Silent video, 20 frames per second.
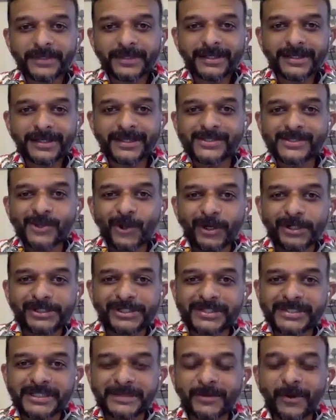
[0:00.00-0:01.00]
is not
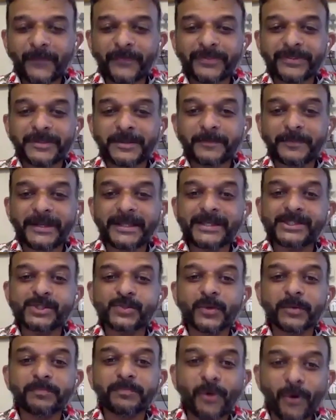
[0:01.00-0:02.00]
just about the place
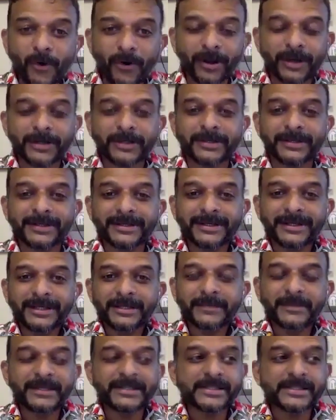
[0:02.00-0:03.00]
you were born,
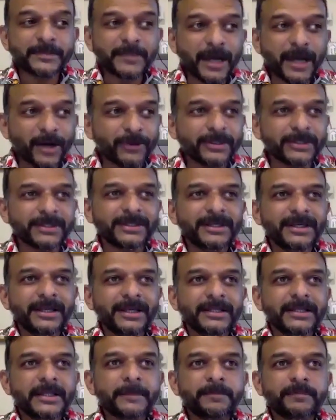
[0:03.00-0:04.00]
but it's about
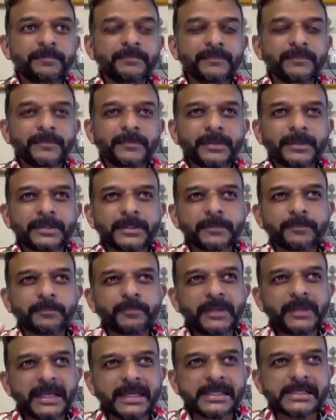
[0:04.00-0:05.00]
the
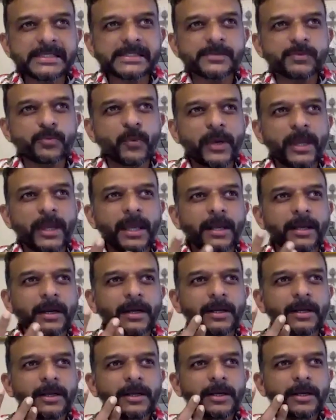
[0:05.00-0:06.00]
place where
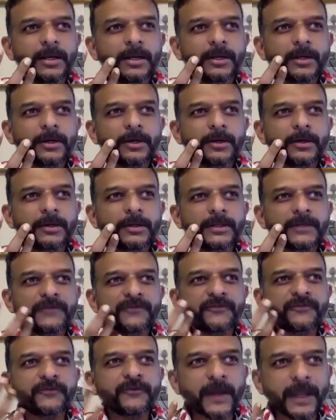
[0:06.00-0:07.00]
the
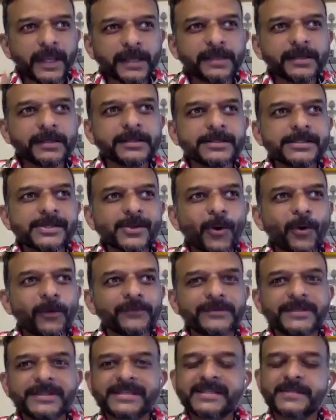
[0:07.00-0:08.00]
fragrance
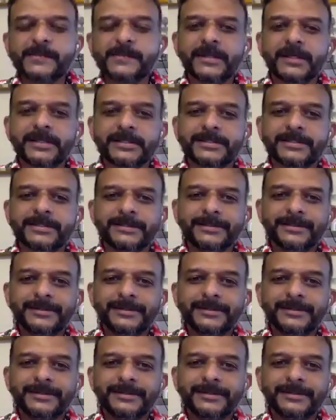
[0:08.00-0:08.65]
of the spirit